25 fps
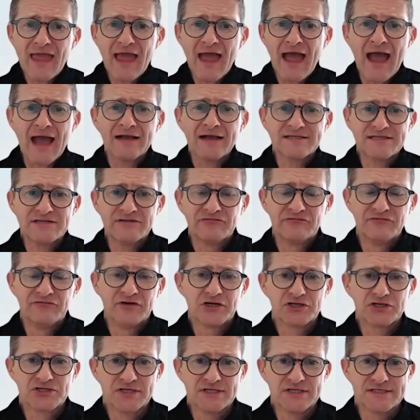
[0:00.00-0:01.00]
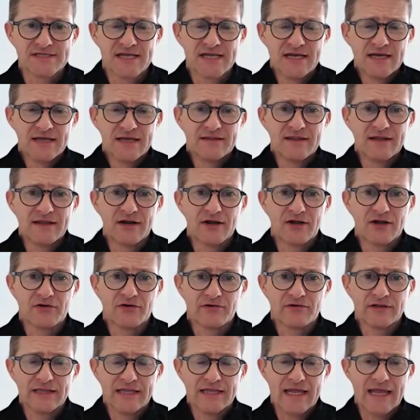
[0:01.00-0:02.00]
active versions that are
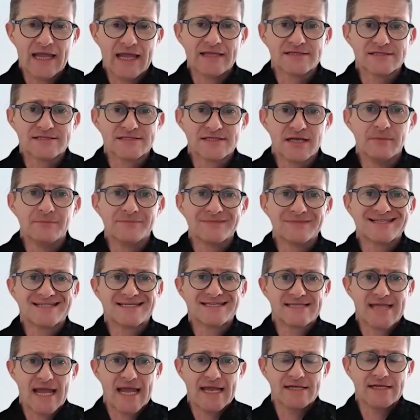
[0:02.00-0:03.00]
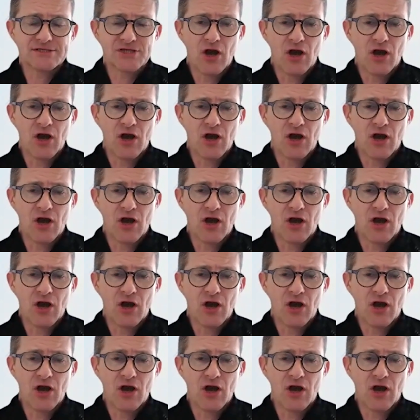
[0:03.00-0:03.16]
currently in some state